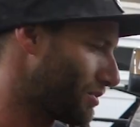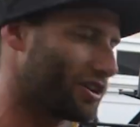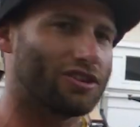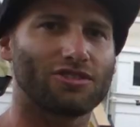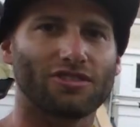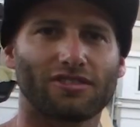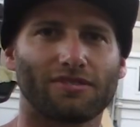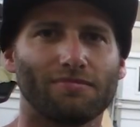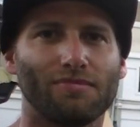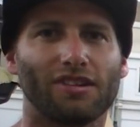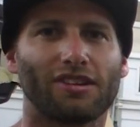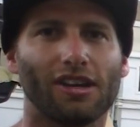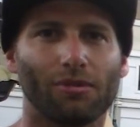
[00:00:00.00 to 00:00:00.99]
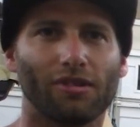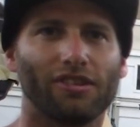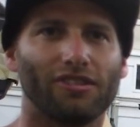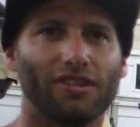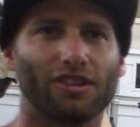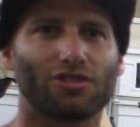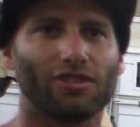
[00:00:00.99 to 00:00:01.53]
mean, it just became an
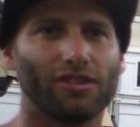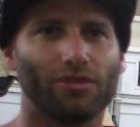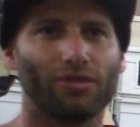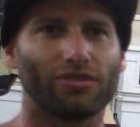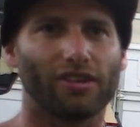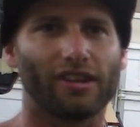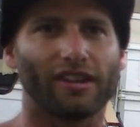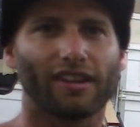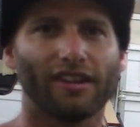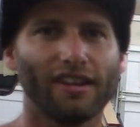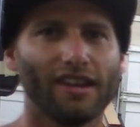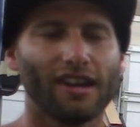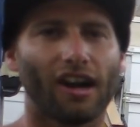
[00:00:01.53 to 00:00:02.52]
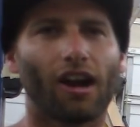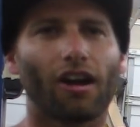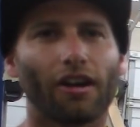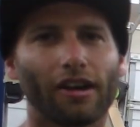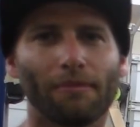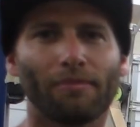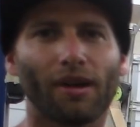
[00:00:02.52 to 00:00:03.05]
addiction. And I was like, all
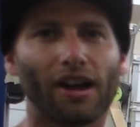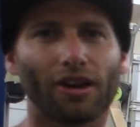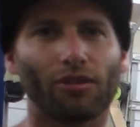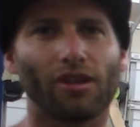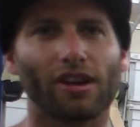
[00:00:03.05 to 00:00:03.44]
right, I'm buying a